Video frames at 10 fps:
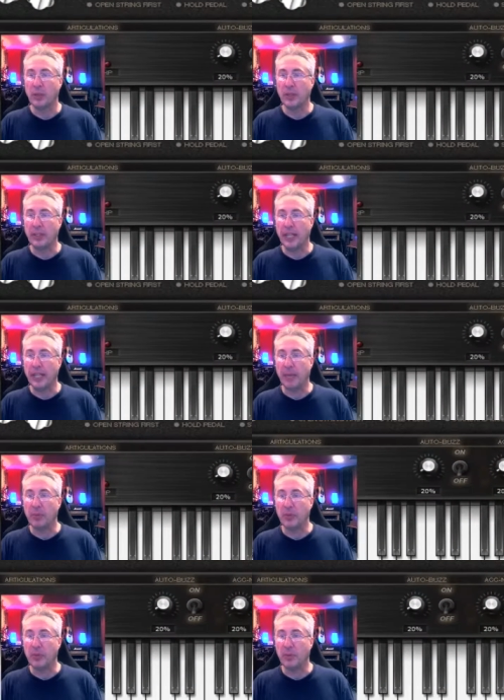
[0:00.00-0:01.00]
at the
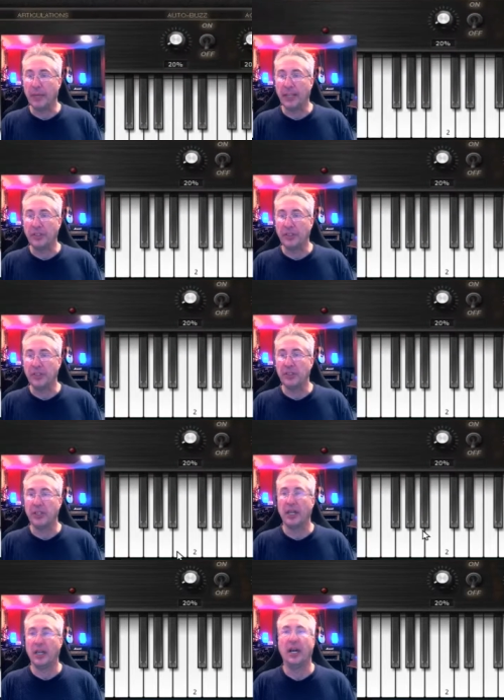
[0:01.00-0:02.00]
ample bass,
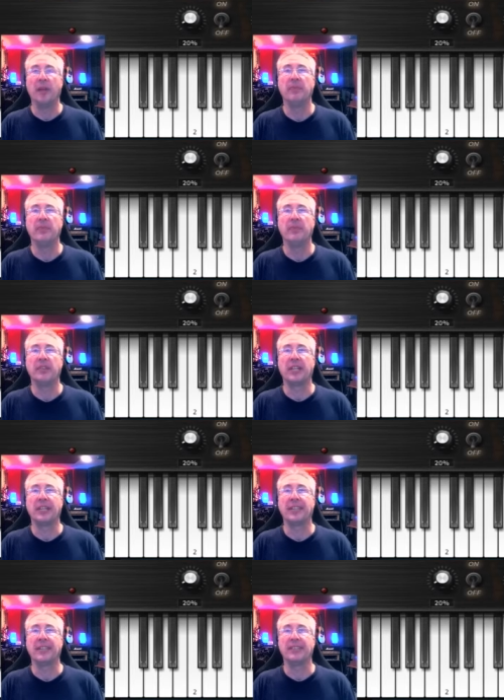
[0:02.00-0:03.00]
it's got
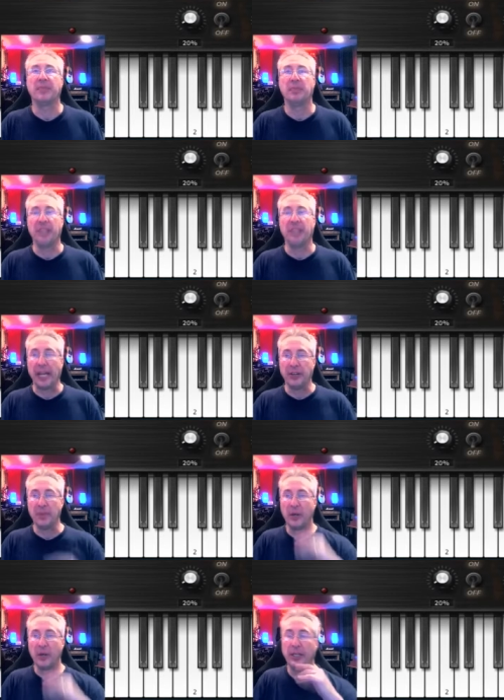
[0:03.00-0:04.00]
this standard
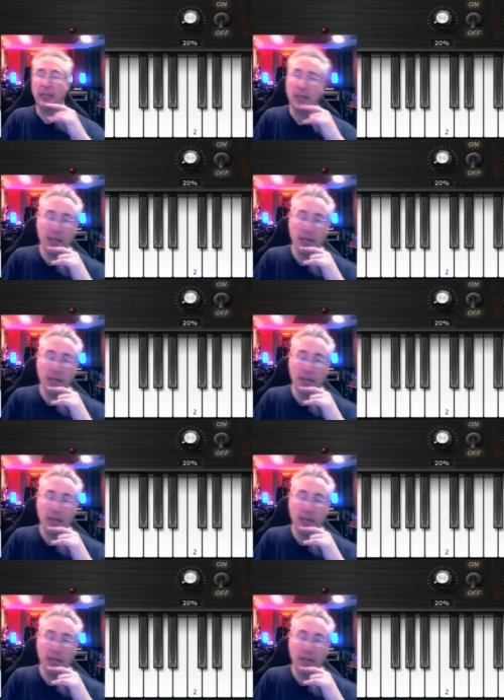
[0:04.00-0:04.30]
mode here.